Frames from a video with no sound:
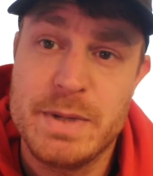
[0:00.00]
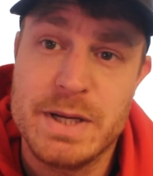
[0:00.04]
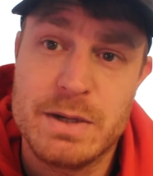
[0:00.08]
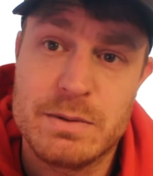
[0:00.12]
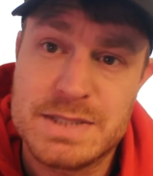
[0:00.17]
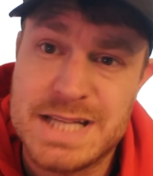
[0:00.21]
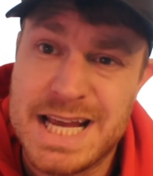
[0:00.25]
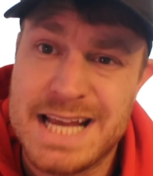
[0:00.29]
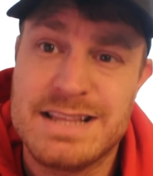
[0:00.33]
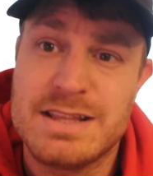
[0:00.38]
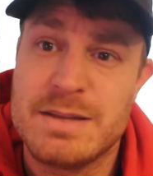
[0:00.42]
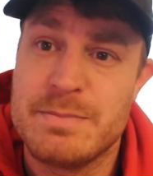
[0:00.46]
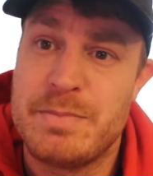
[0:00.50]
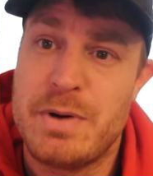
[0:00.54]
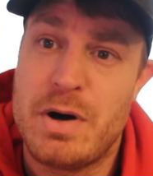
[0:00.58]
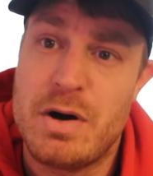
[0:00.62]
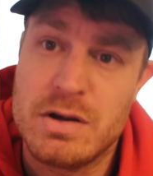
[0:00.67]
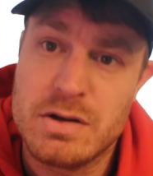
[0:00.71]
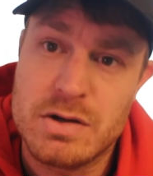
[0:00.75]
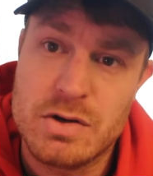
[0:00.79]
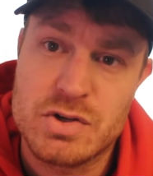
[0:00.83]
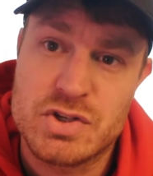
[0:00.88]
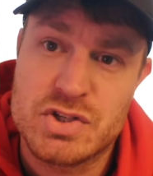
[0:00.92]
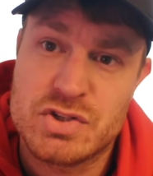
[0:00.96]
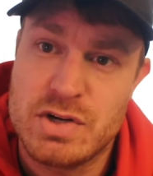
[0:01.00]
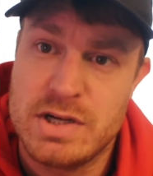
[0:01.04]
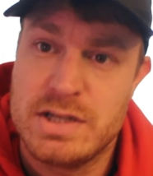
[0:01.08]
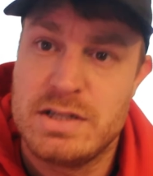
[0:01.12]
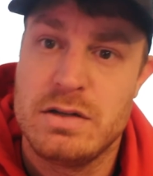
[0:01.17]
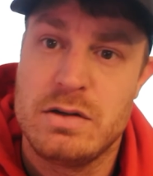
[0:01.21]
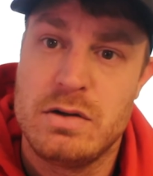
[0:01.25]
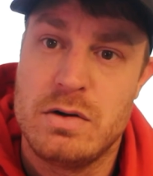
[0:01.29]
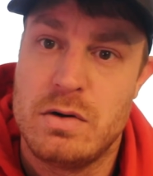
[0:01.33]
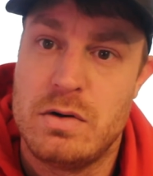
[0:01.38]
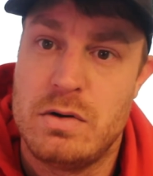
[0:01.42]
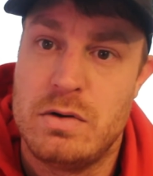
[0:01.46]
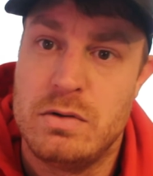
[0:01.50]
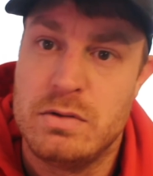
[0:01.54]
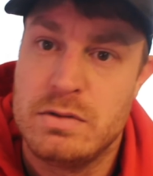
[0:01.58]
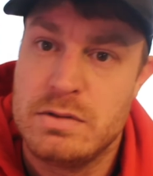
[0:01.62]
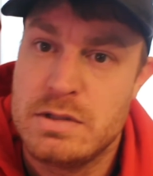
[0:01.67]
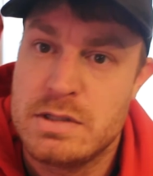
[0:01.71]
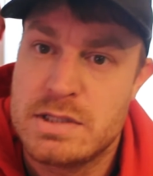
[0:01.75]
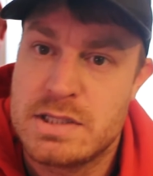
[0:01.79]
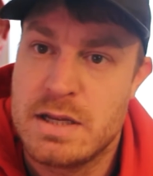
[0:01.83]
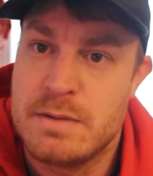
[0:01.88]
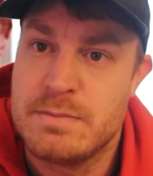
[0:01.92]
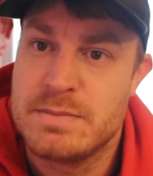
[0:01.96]
be able to take the ball and go straight to goal
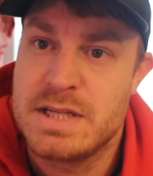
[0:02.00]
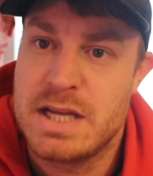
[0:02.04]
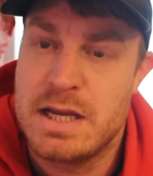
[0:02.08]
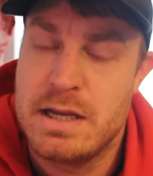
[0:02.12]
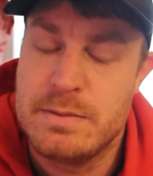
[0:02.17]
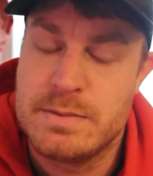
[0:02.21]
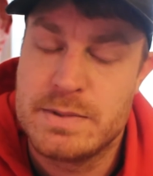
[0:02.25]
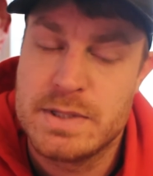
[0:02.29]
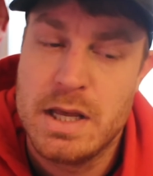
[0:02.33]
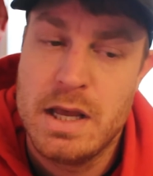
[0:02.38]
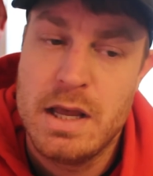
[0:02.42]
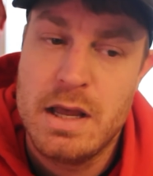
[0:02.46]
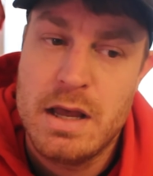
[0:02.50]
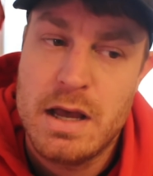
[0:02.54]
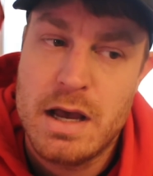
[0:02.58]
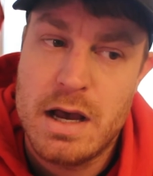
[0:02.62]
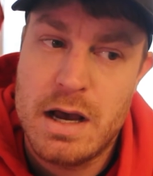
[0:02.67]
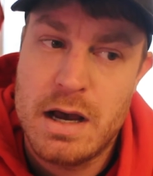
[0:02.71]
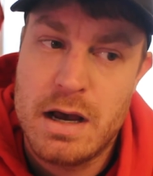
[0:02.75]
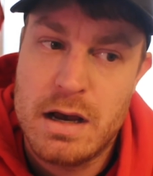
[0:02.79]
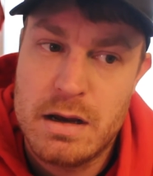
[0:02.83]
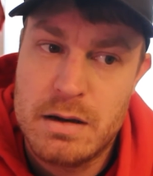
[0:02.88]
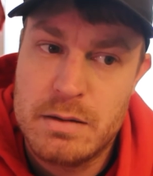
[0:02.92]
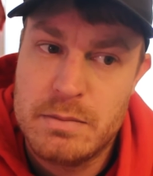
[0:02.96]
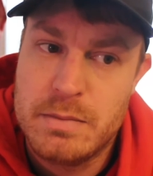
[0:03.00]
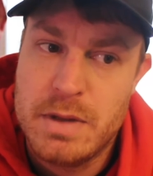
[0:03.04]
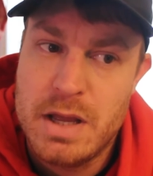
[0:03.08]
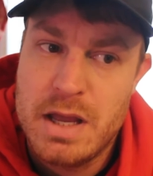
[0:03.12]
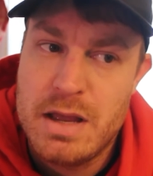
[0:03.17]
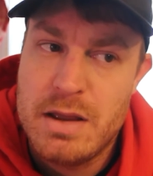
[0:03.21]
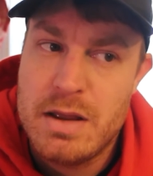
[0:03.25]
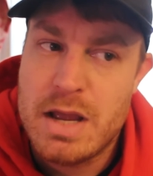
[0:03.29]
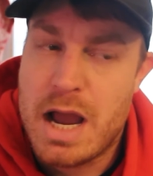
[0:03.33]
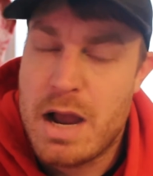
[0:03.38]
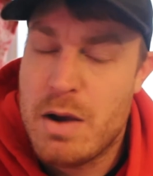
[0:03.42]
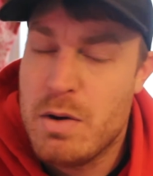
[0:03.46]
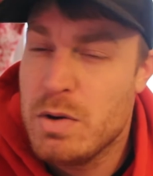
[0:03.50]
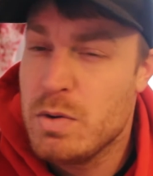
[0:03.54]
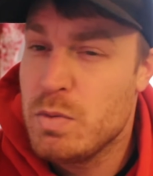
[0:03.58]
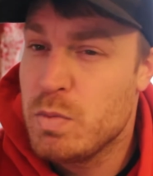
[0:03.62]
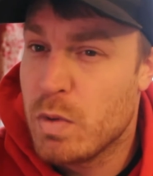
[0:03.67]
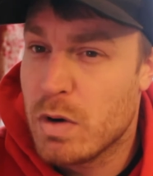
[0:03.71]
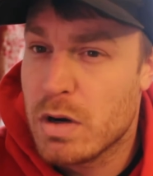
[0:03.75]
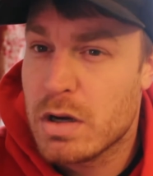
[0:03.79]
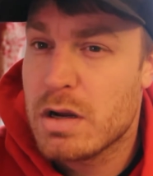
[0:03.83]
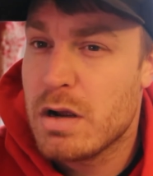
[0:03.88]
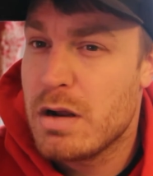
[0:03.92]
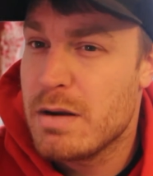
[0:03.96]
sometimes. I would
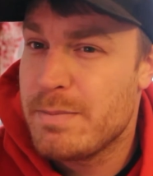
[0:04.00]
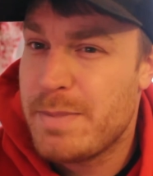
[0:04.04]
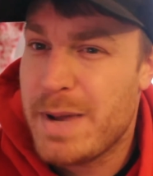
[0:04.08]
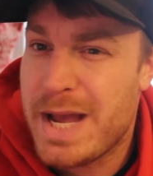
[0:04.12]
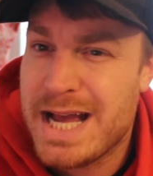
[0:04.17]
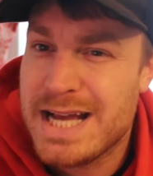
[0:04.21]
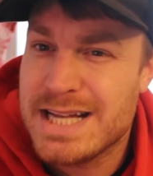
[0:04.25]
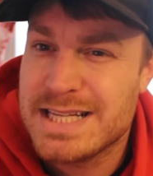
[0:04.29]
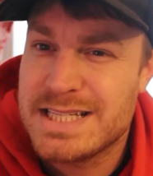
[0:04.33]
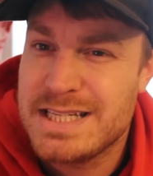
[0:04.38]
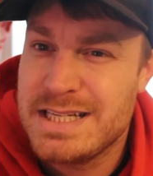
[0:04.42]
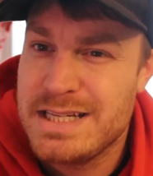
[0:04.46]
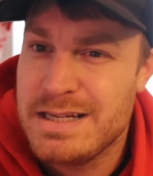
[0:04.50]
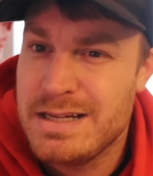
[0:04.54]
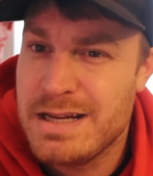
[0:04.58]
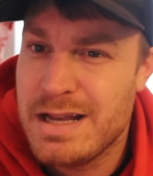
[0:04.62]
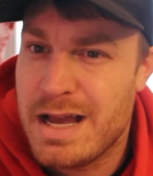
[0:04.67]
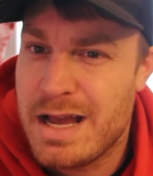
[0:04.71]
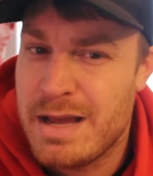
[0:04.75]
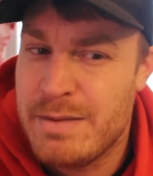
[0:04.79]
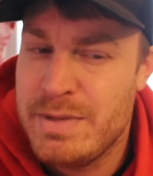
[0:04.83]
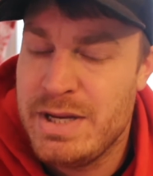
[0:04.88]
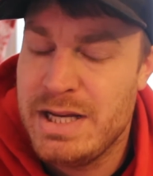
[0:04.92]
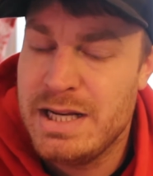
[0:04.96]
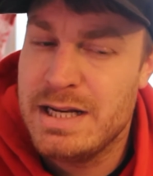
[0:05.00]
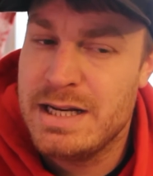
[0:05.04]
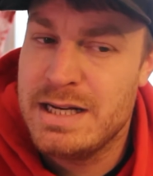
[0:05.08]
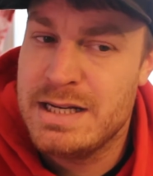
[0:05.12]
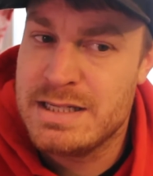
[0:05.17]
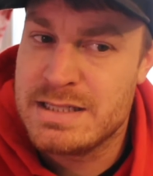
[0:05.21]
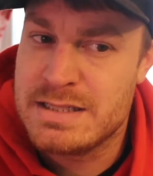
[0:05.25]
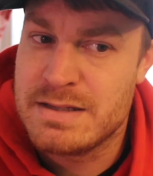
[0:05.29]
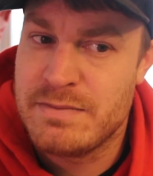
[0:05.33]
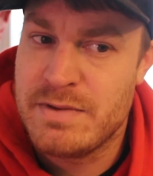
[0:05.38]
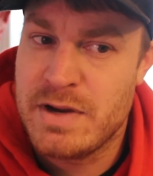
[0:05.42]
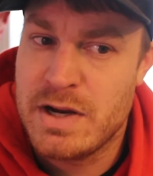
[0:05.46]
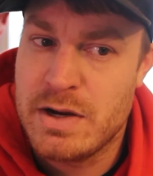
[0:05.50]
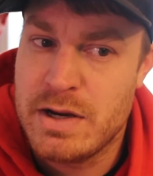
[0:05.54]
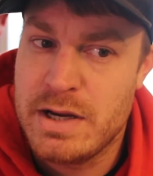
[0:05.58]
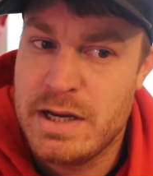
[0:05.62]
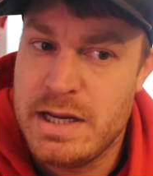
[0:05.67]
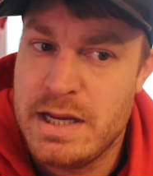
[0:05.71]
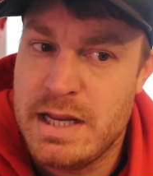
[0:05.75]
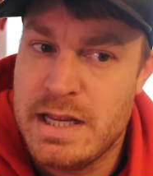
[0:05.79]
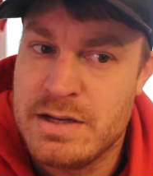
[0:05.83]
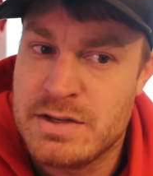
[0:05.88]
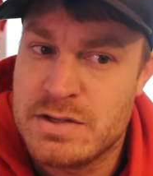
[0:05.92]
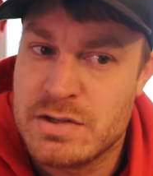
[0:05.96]
work on passing. I mean, it is a
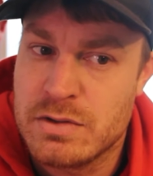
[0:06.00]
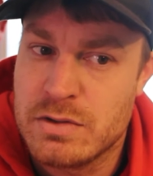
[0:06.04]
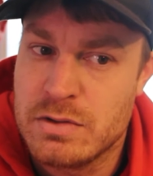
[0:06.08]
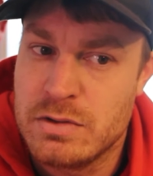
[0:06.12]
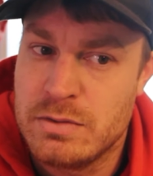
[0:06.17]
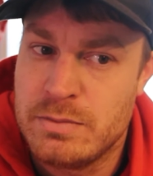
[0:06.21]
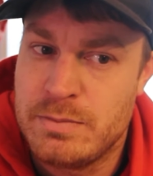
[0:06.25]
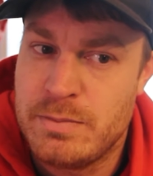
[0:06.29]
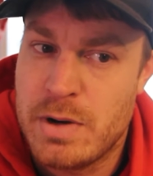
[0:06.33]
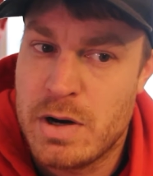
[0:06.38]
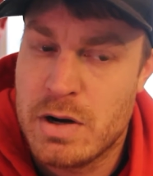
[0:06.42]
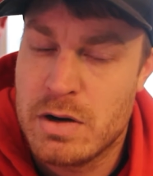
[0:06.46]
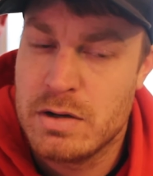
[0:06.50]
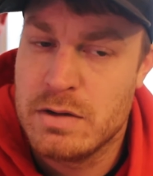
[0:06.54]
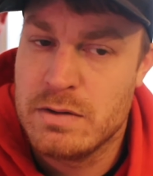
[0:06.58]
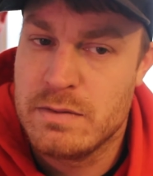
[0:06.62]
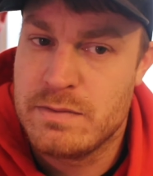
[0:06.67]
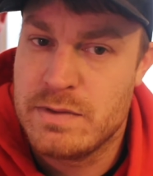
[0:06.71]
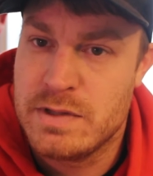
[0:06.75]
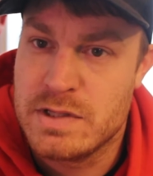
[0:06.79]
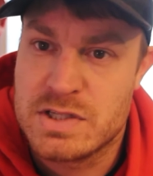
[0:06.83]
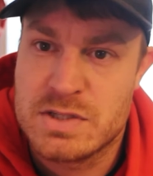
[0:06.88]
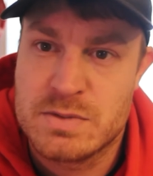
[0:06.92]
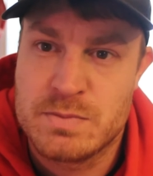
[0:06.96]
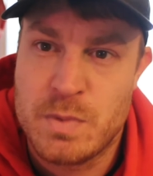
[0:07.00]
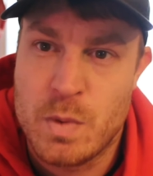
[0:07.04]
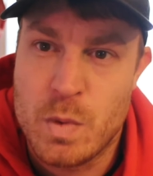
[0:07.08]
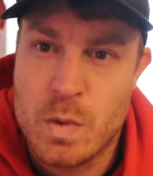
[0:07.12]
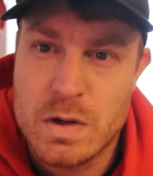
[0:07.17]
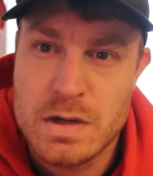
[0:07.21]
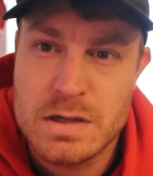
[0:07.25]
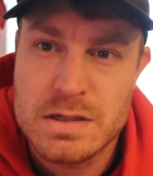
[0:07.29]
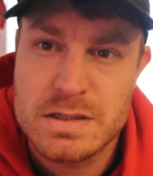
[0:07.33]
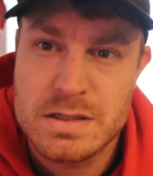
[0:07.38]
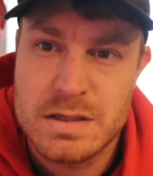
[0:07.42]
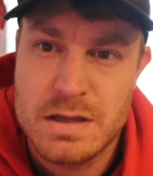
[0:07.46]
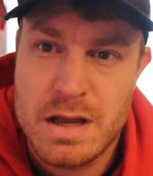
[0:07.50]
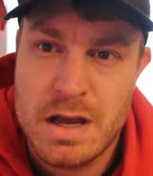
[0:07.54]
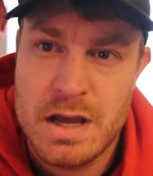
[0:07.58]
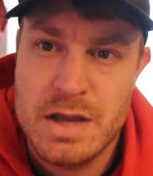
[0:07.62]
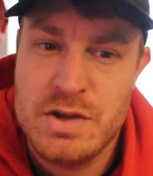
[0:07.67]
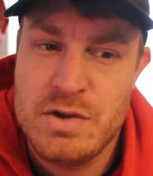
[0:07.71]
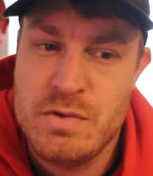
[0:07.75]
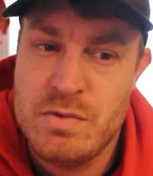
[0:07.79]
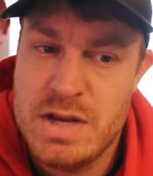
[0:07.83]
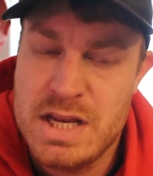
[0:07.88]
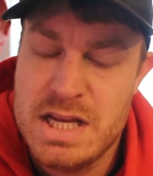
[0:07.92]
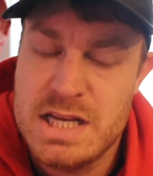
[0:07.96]
very integral part of the sport.
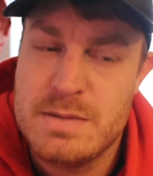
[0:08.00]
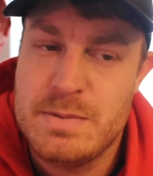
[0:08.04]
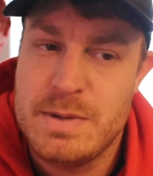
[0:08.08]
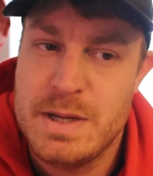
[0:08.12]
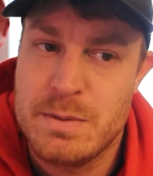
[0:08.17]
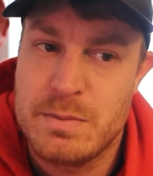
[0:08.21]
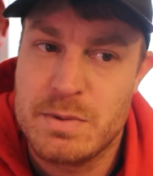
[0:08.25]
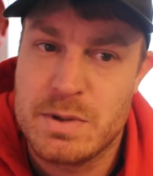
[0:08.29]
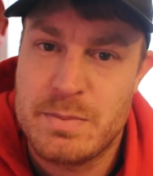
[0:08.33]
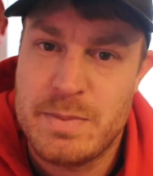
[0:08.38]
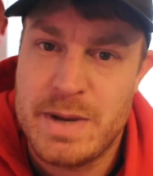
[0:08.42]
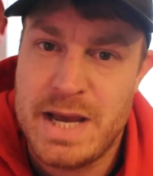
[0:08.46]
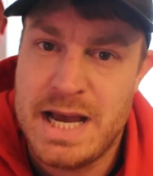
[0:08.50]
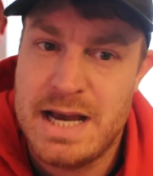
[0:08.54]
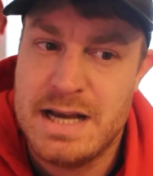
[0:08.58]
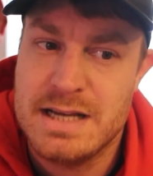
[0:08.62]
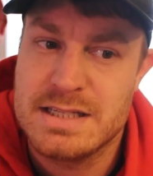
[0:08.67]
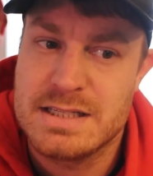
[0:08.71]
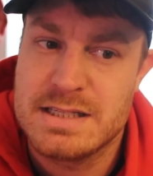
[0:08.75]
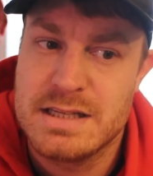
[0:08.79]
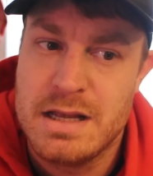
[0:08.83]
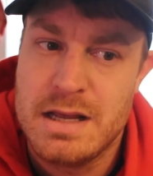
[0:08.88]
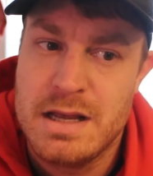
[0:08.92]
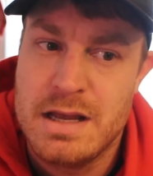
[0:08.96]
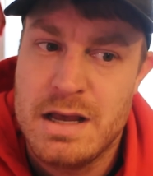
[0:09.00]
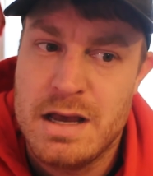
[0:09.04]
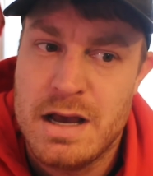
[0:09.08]
You need to be able to pass.